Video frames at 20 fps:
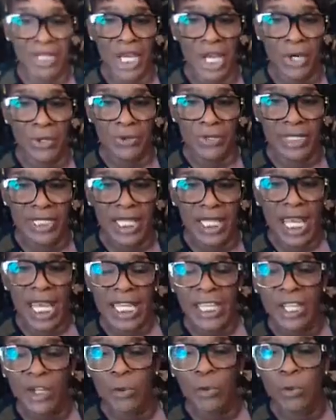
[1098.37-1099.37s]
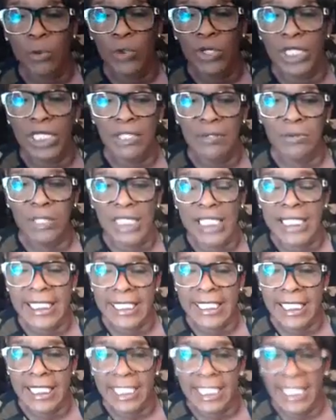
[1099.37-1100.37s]
Notes. They're really, really
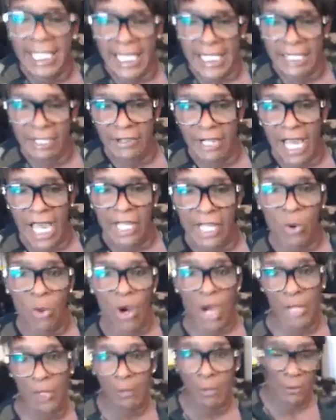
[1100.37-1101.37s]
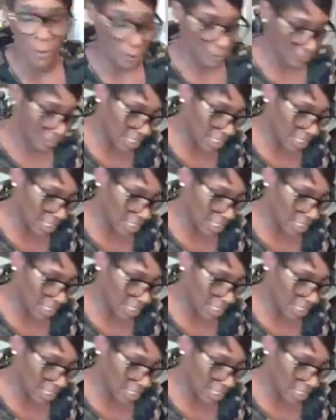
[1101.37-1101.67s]
sticky, and they're kind of waterproof.